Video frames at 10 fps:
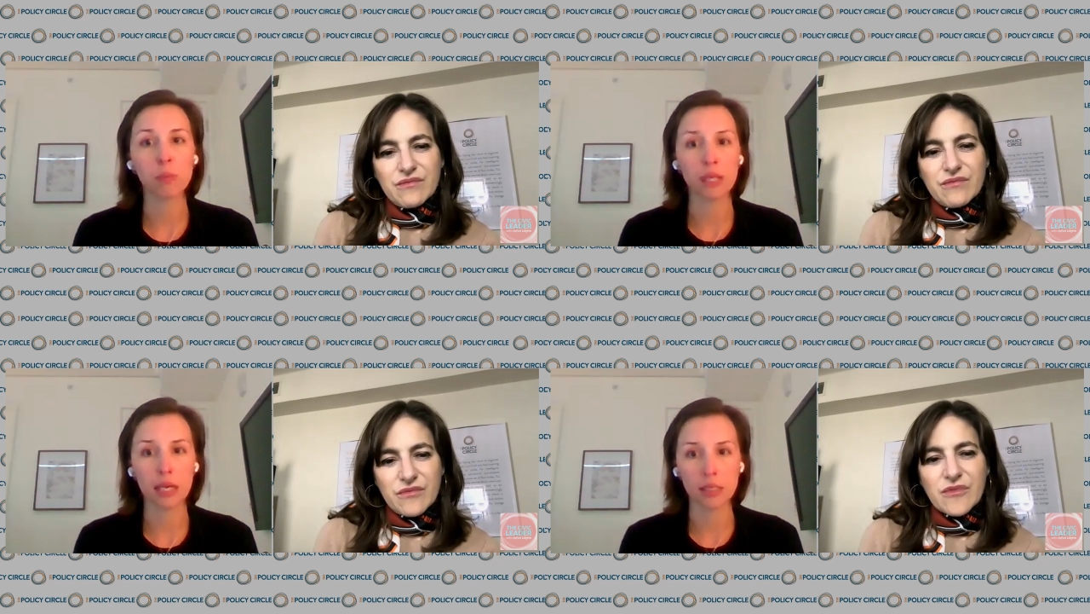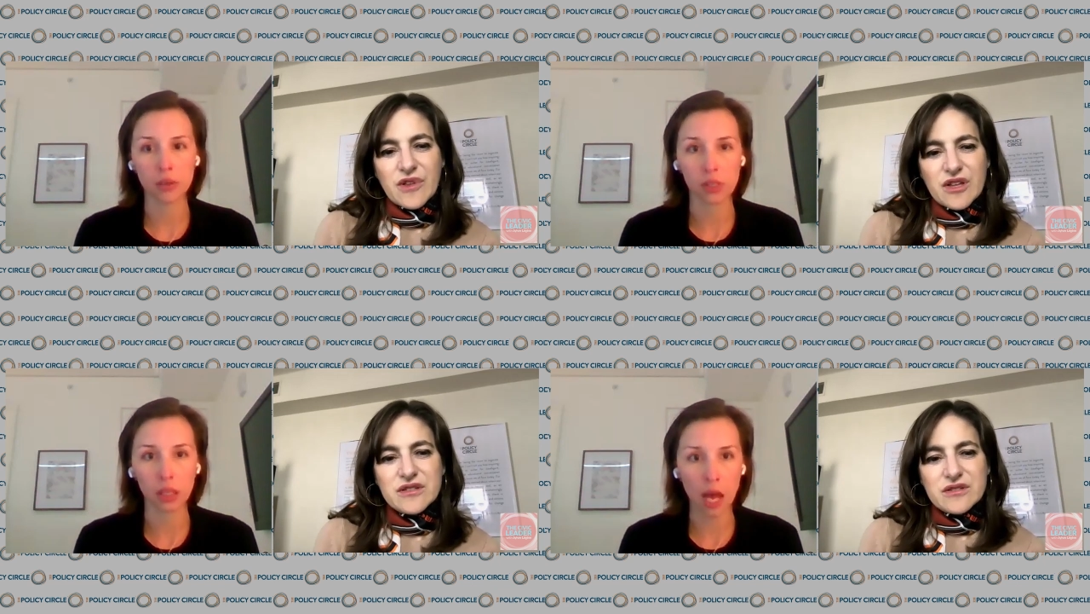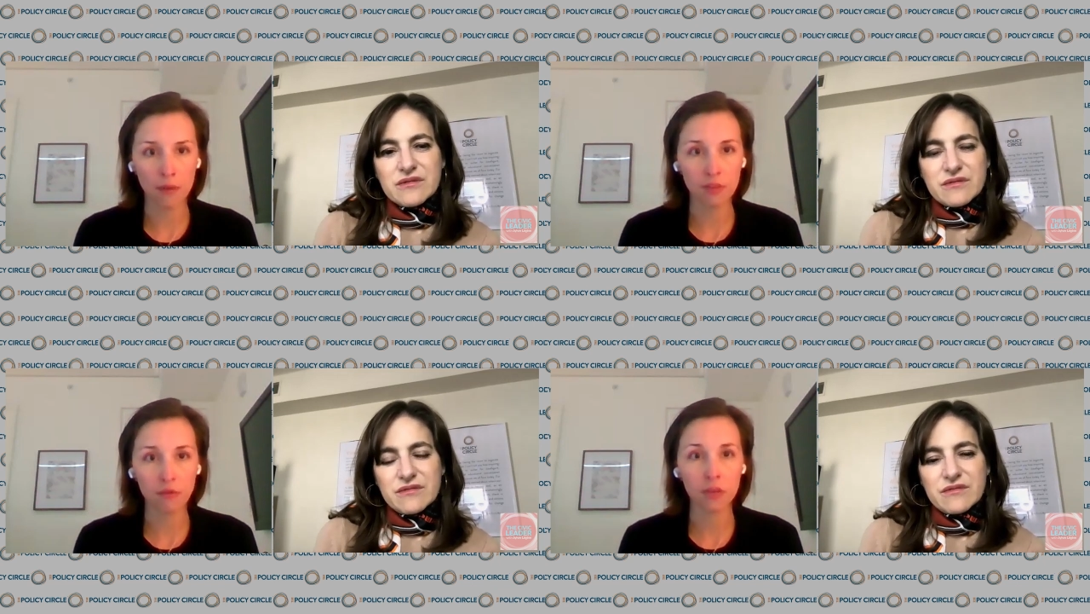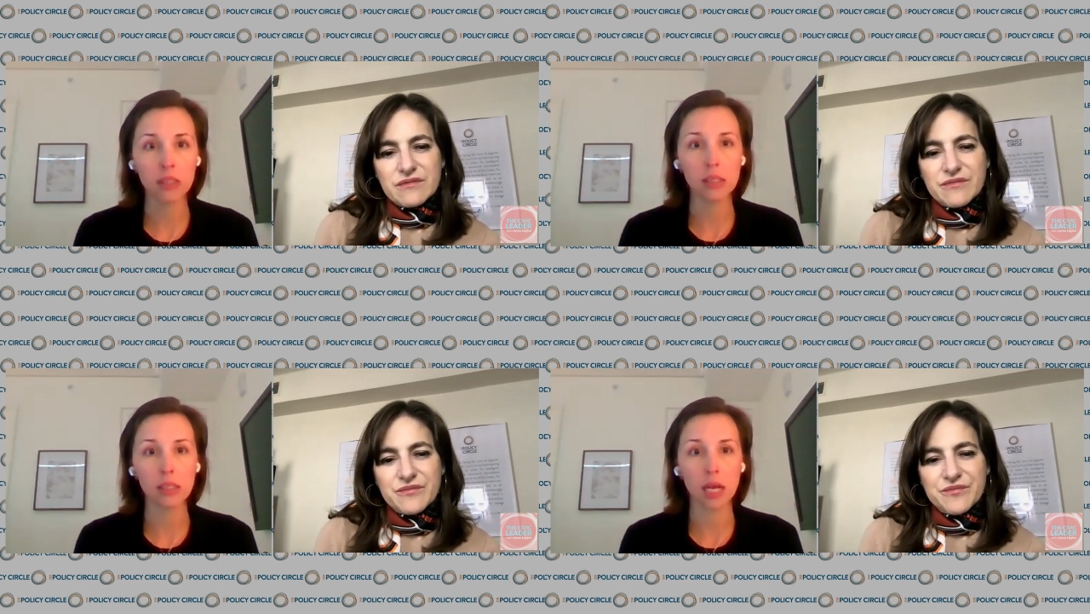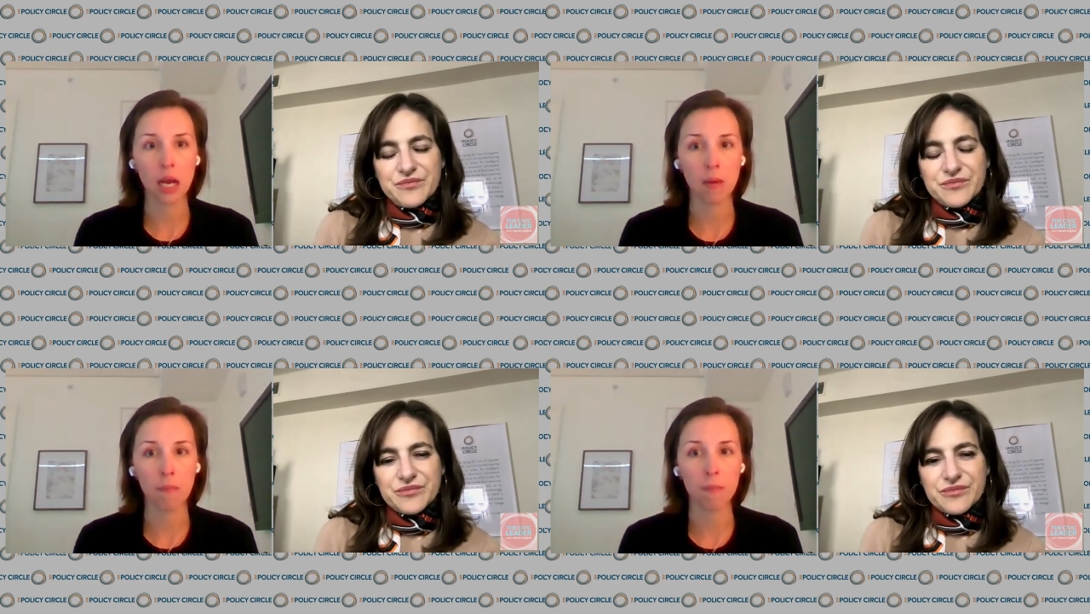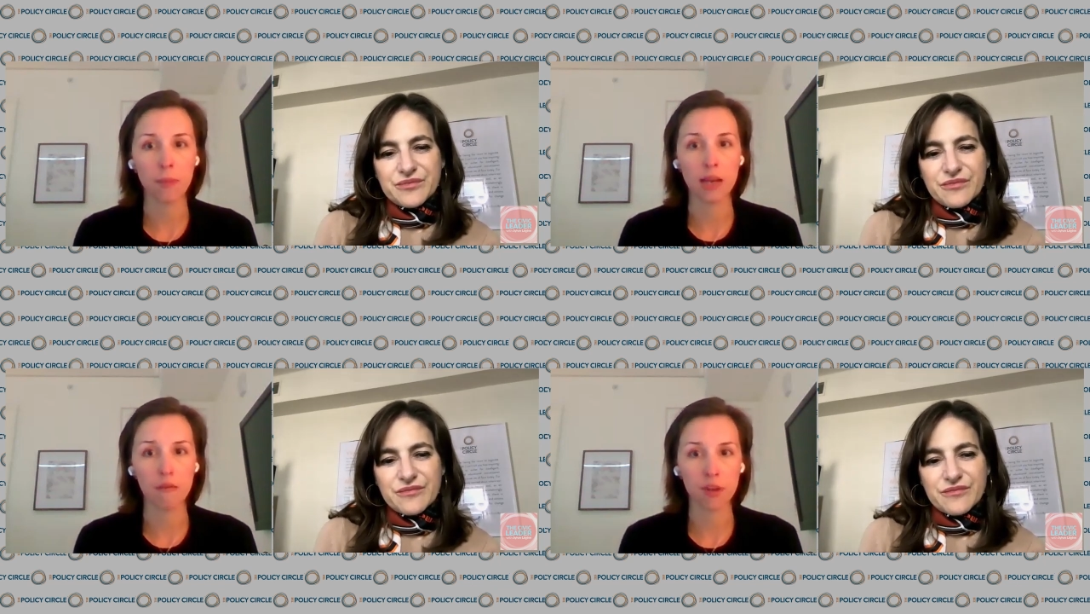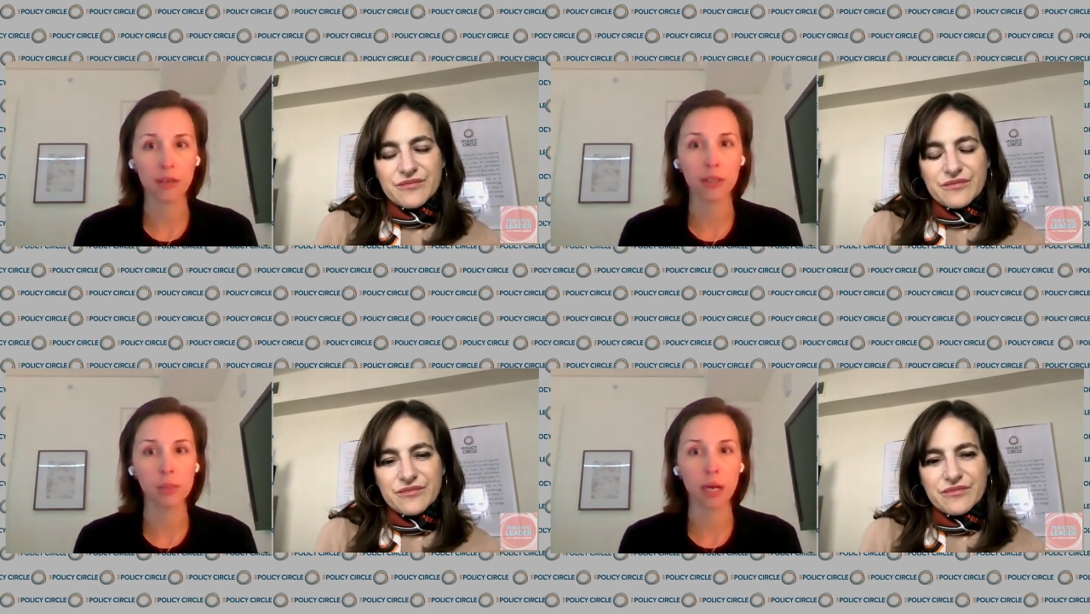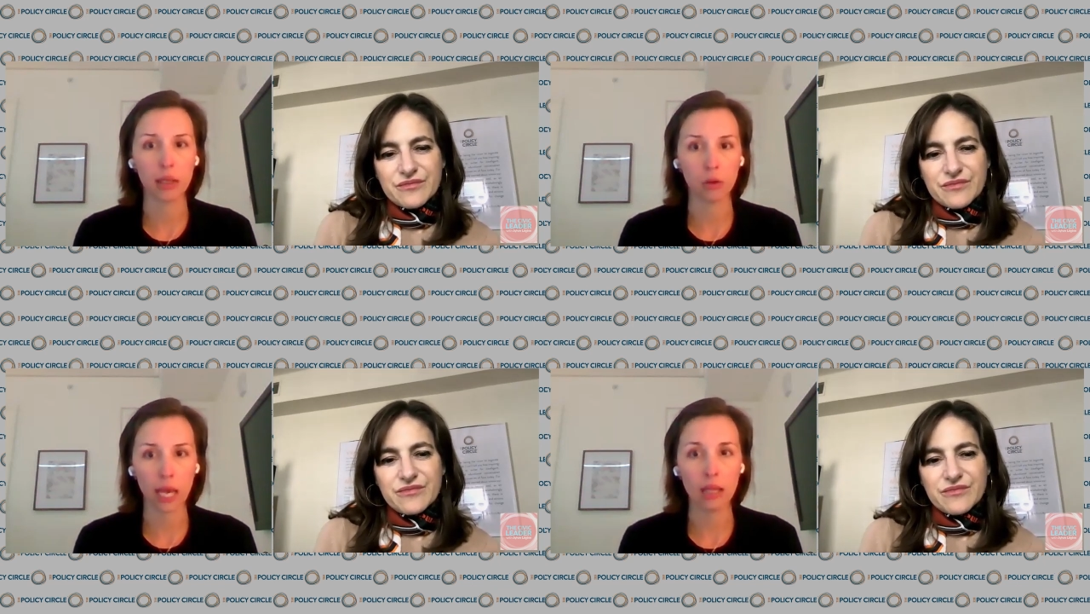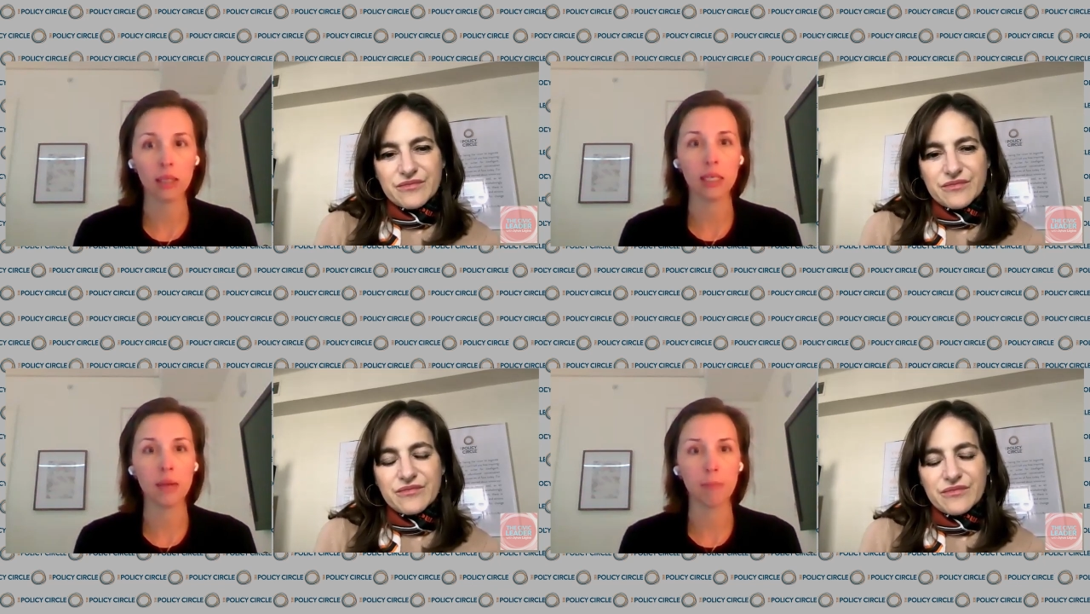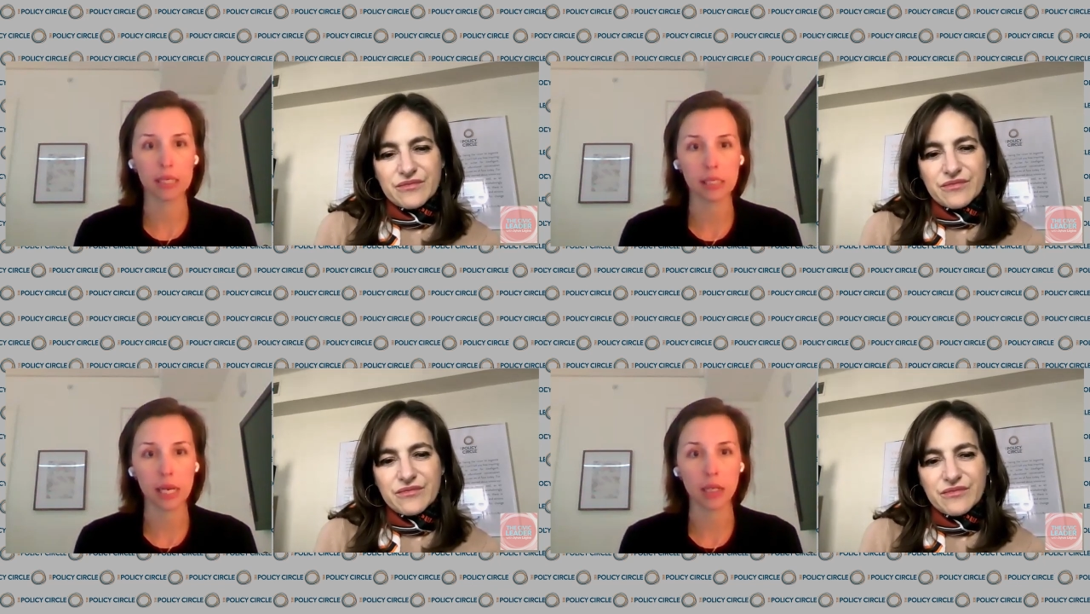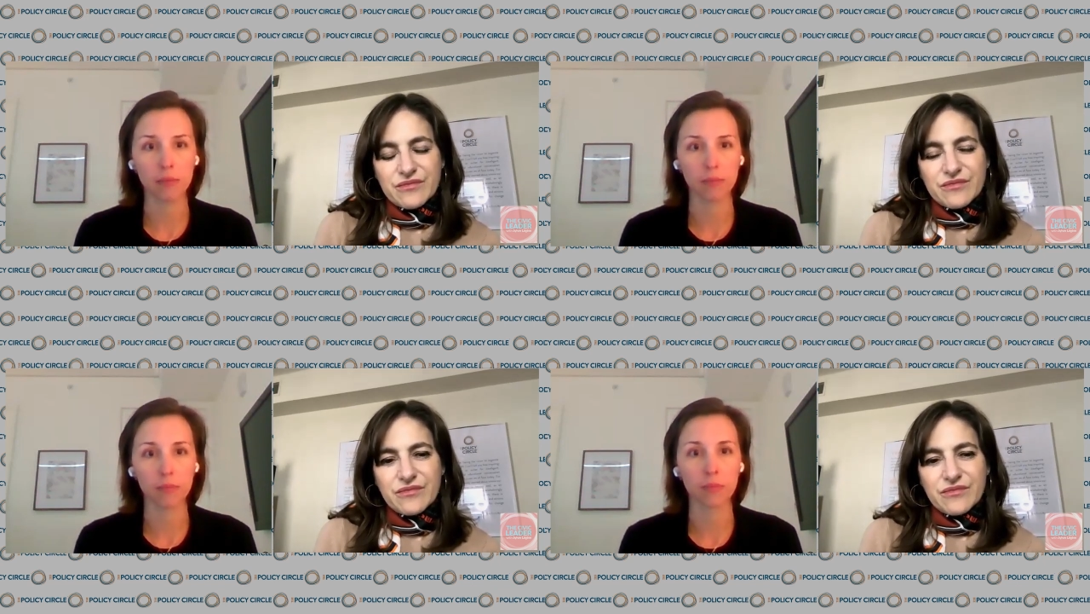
Speaker 1: But yes, there's a lot of difference, um, and it varies by locality and by state.